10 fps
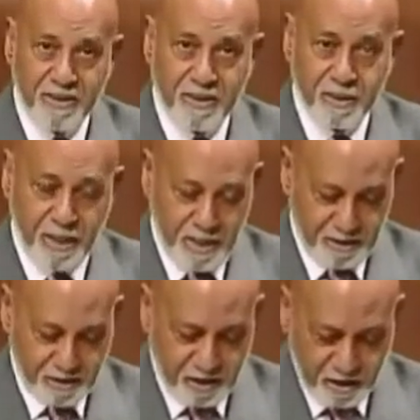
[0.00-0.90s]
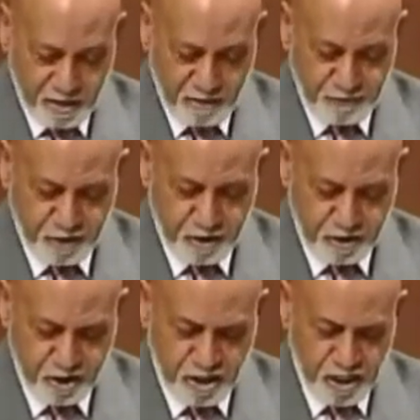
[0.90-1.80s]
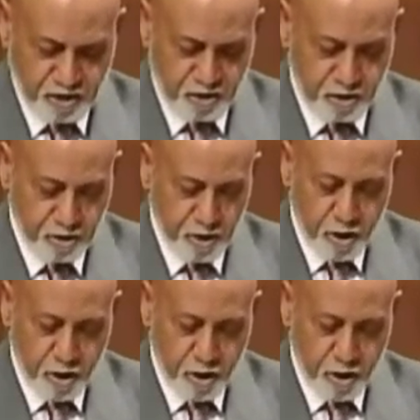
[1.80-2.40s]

and significant connection